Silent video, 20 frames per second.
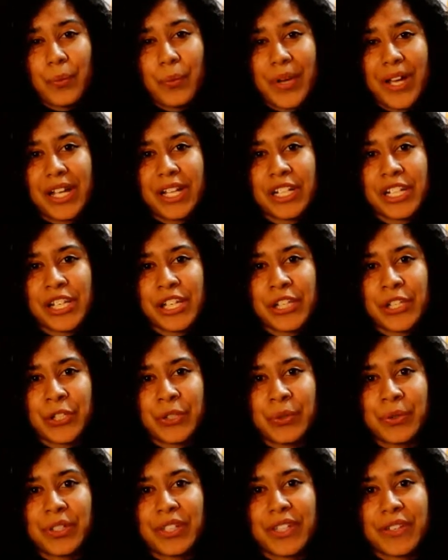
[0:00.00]
When
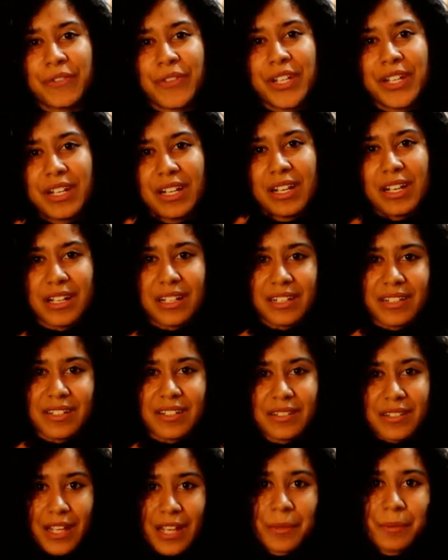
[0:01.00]
you're given an
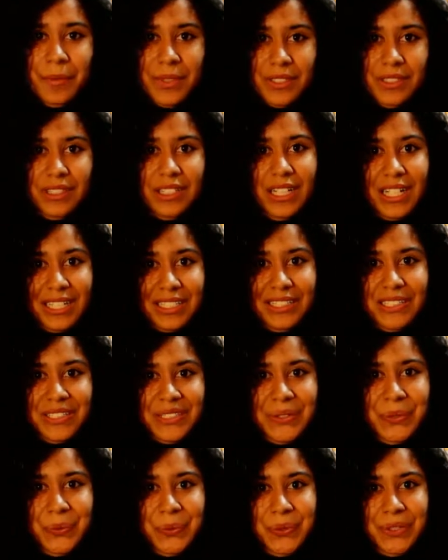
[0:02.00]
assignment at
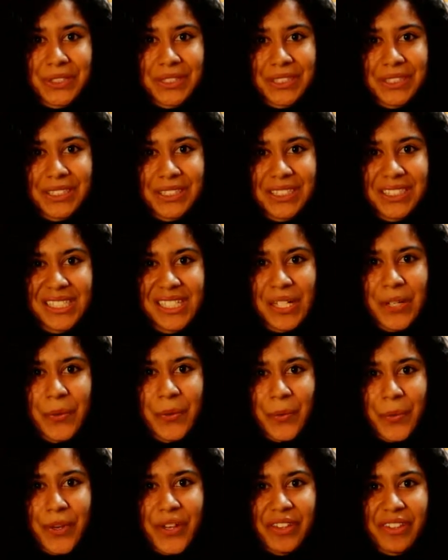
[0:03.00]
school
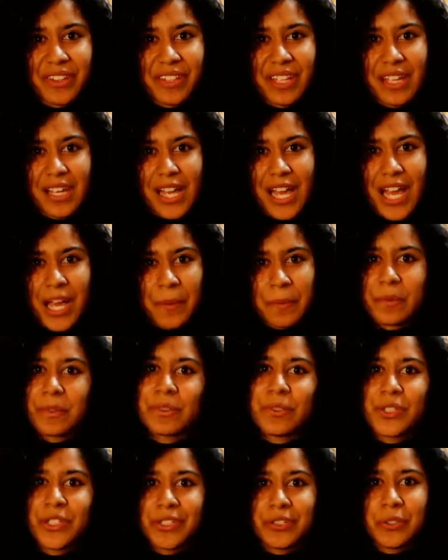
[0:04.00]
with
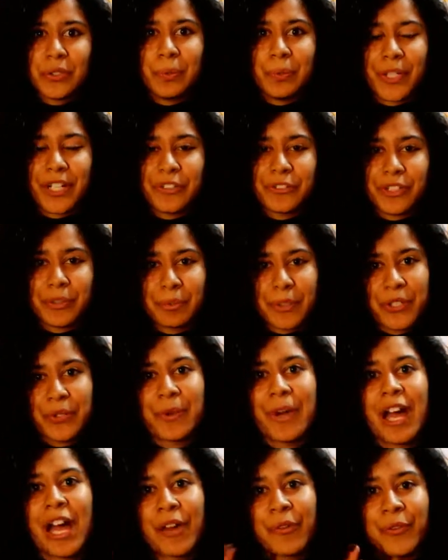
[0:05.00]
absolutely no boundaries, but
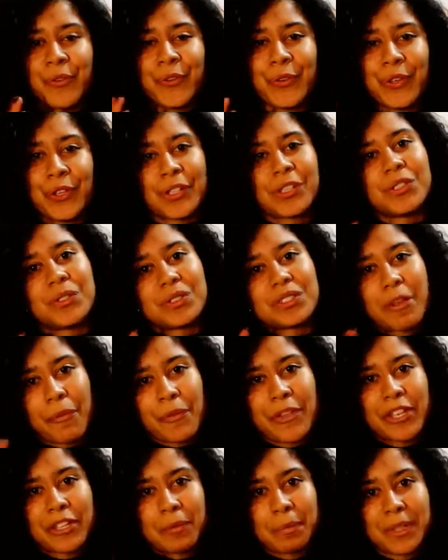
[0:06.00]
you have to include
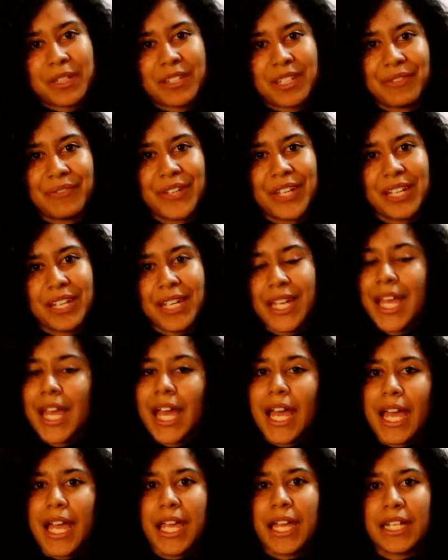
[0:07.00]
something specific
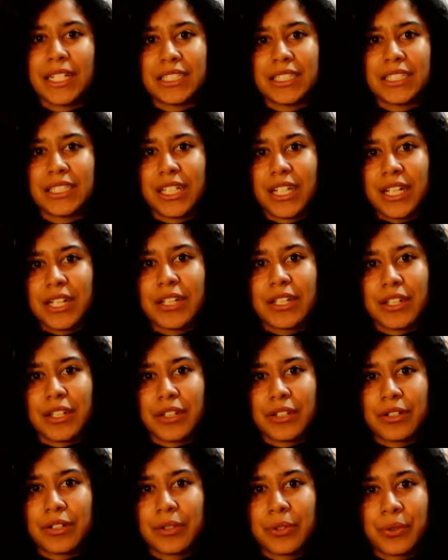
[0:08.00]
and
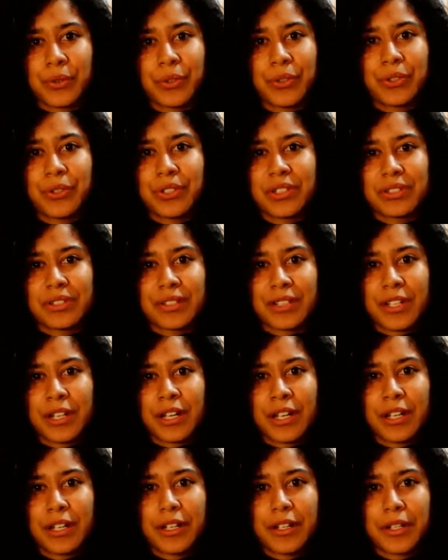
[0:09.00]
you know, you just
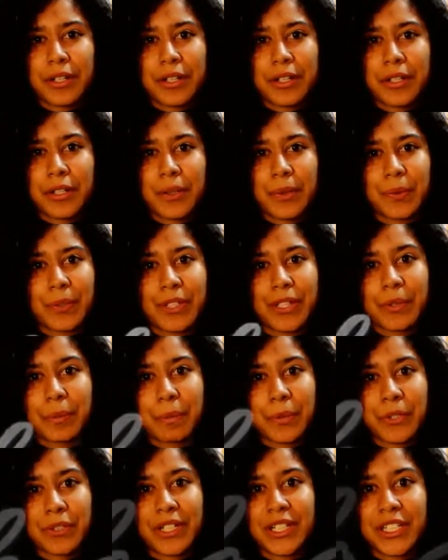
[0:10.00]
got no
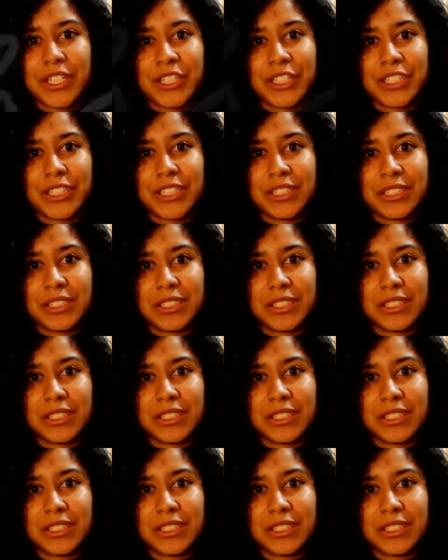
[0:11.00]
inspiration